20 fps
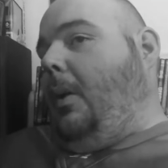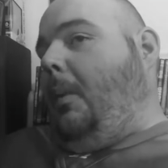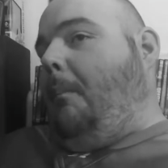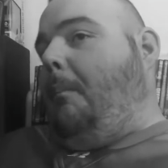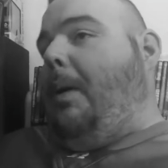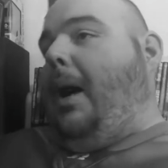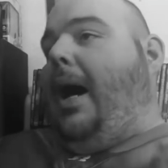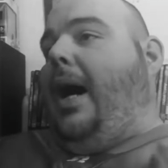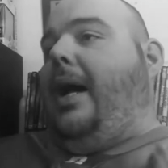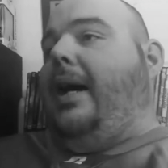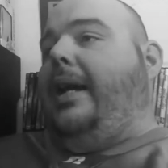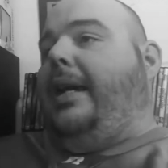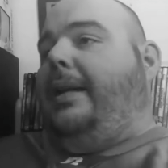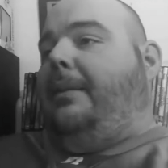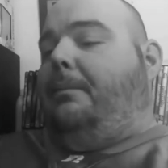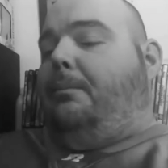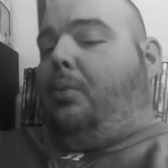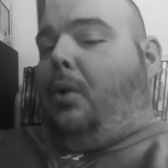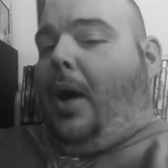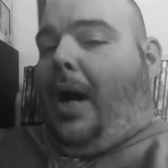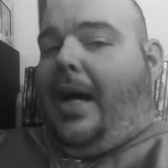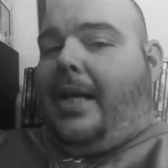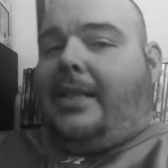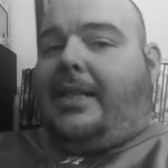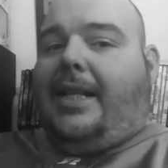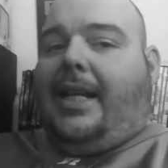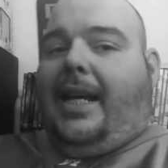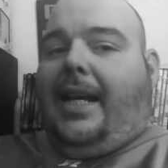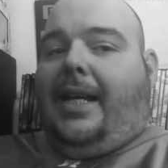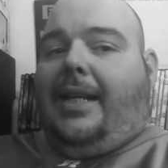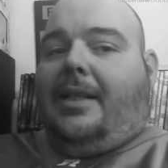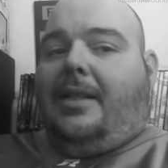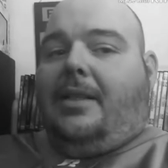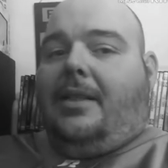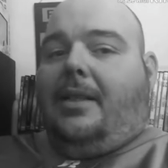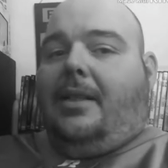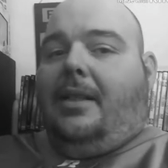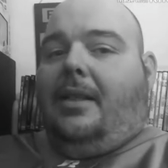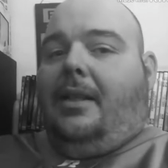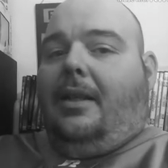But in
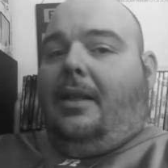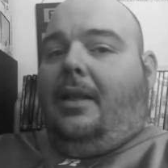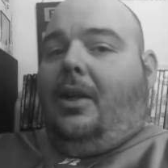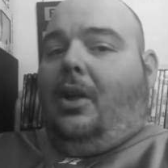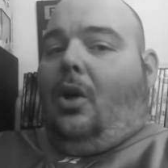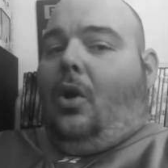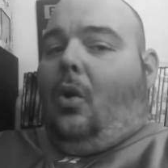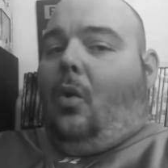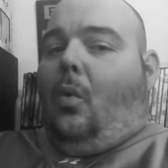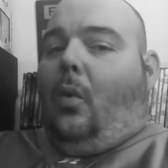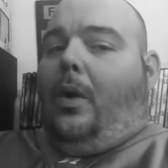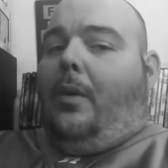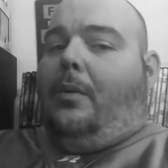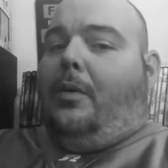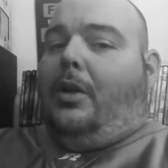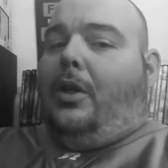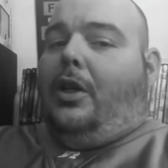process, we were